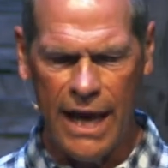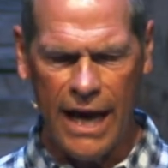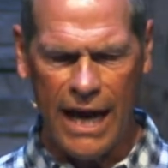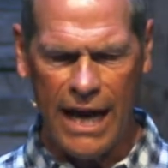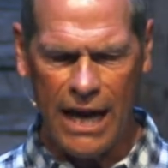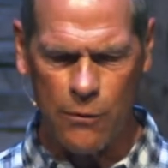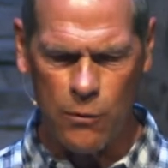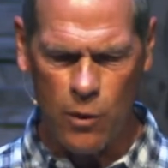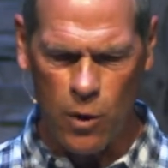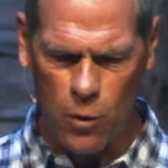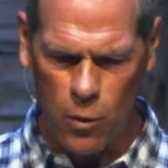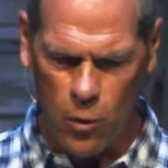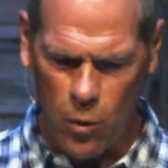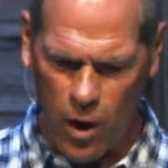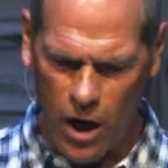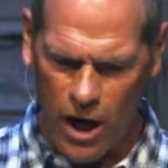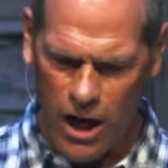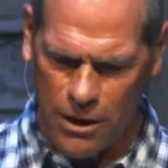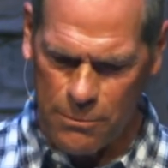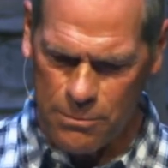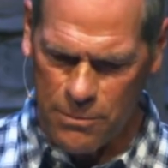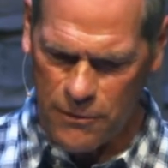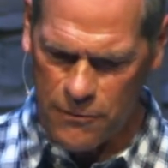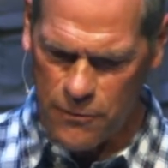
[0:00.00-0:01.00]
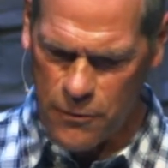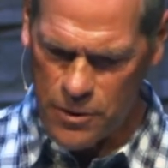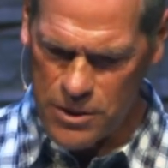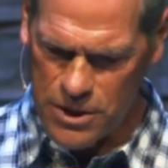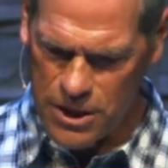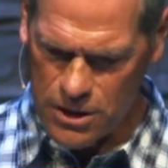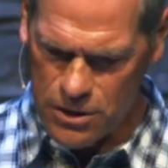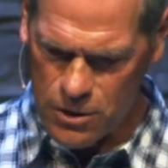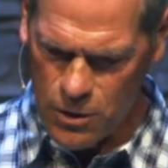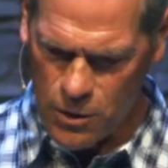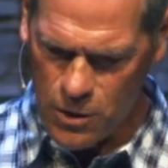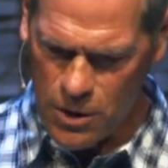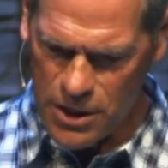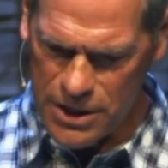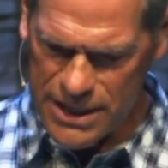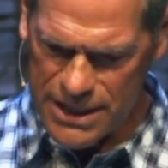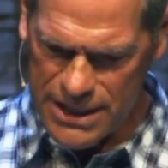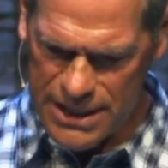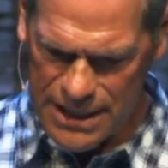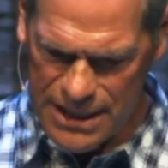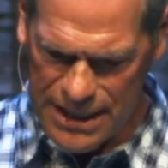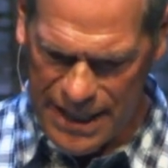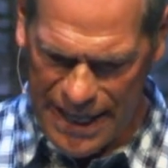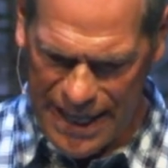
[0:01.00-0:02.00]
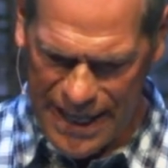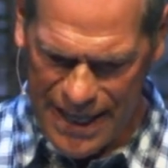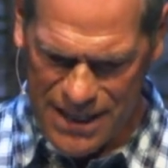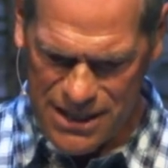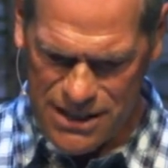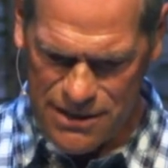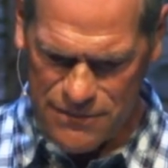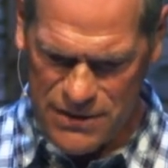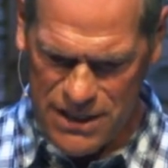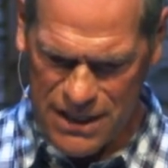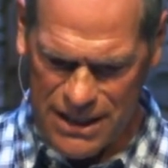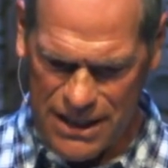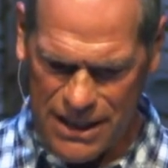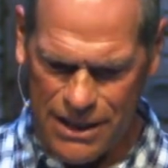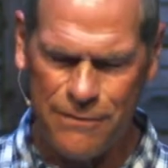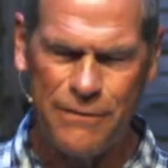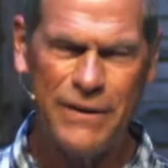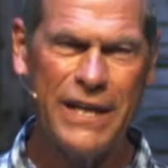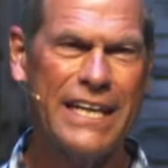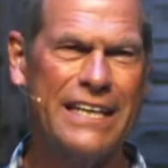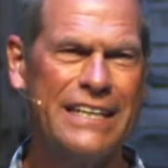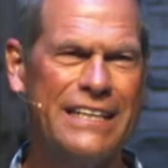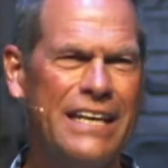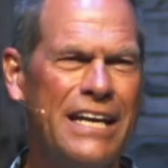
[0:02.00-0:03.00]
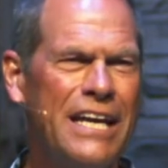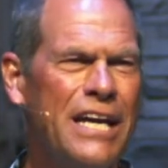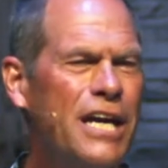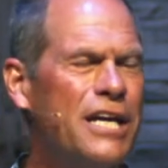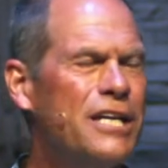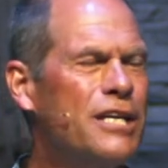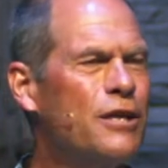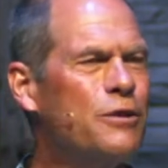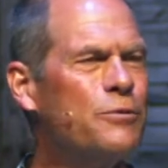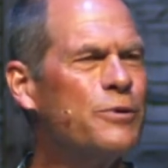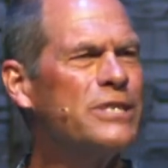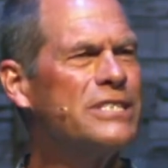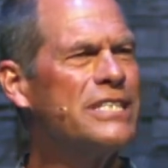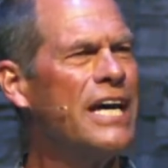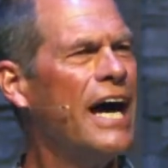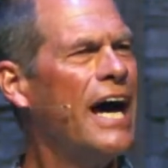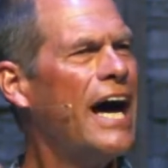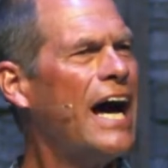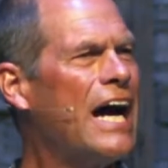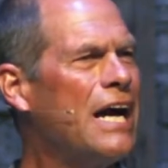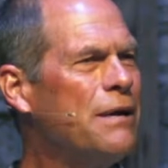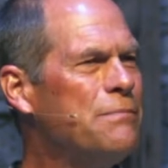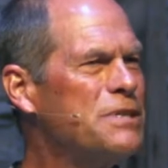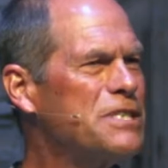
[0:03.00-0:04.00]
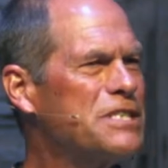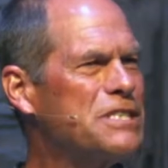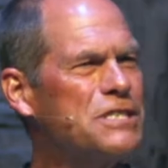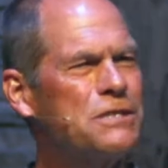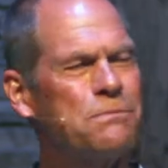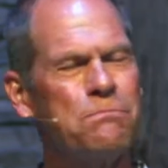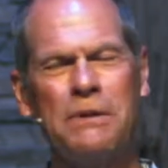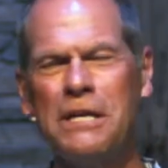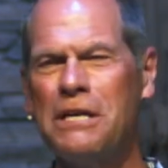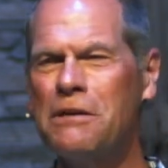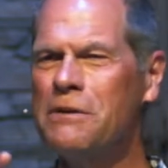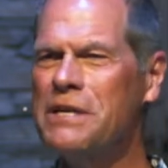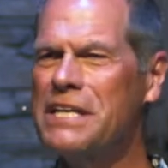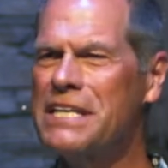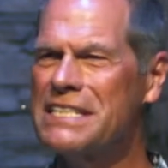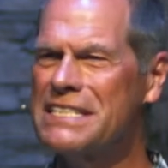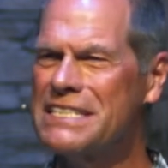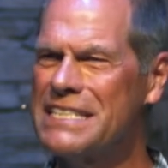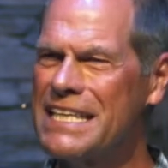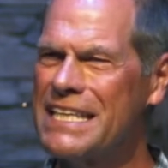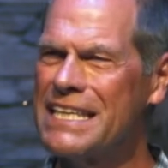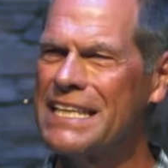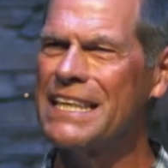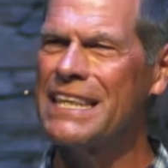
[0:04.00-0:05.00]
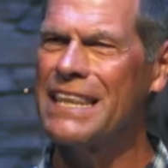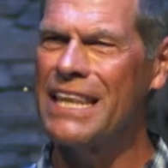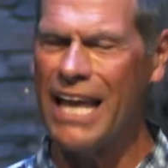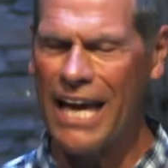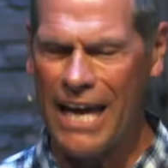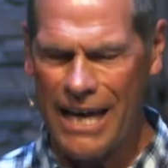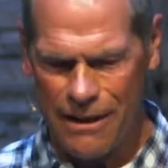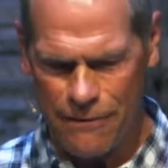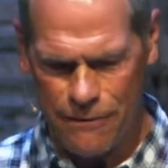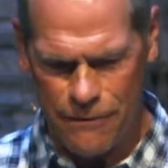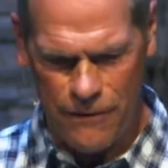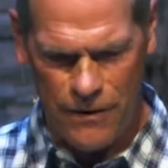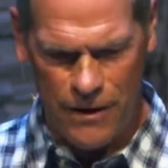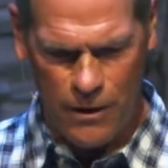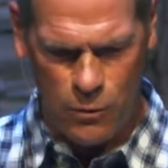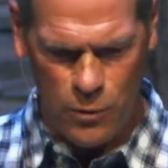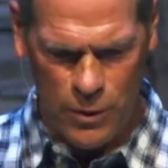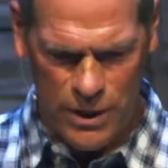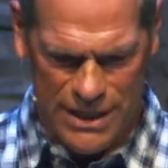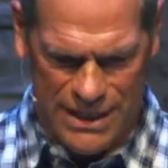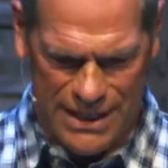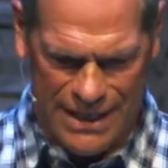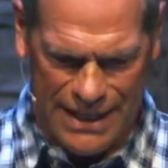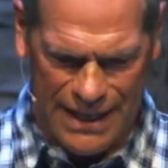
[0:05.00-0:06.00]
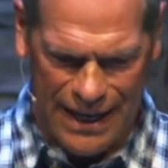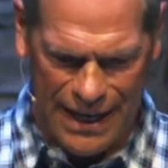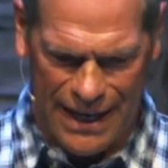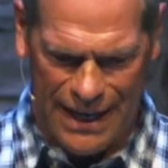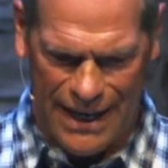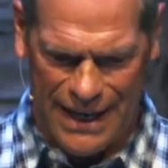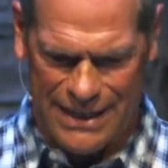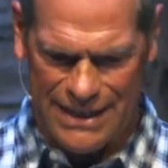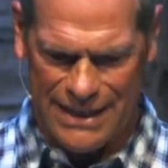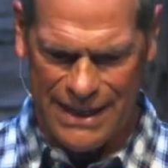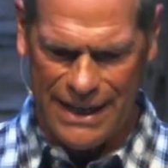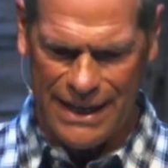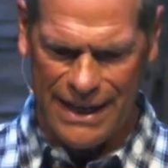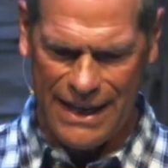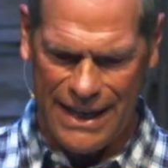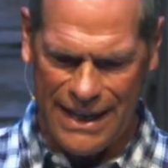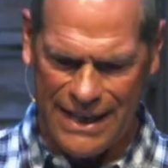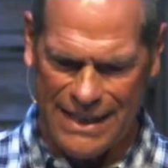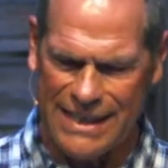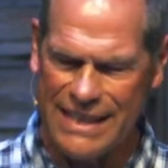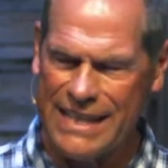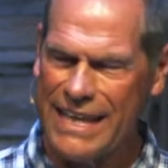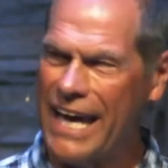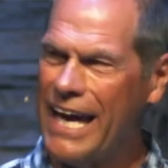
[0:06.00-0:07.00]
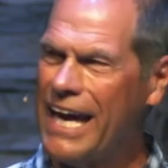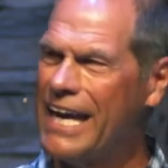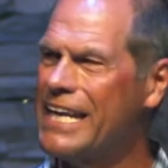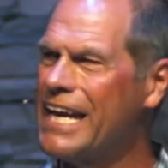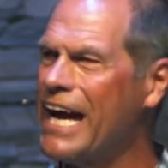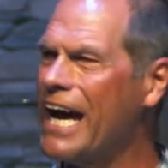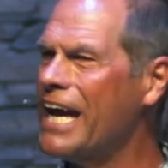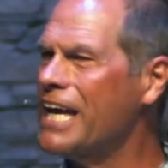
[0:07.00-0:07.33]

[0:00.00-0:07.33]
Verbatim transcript: I will walk before the Lord in the land of the living. In other words, I'm experiencing life with God again.